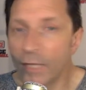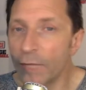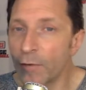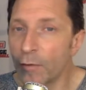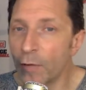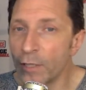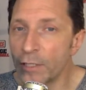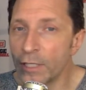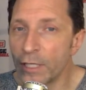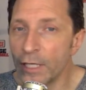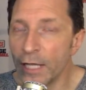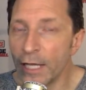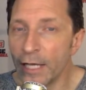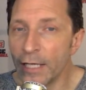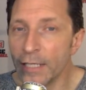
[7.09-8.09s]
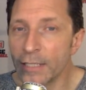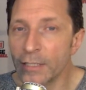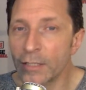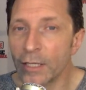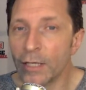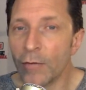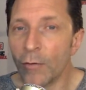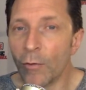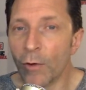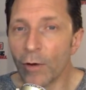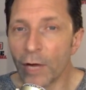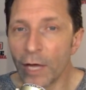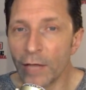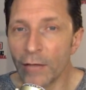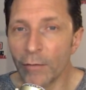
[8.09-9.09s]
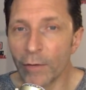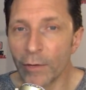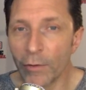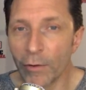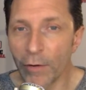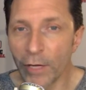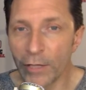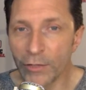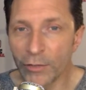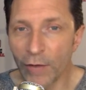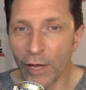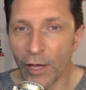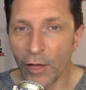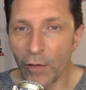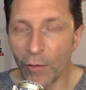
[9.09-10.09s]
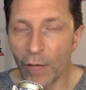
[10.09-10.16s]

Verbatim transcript: Never question his work on the recruiting trail.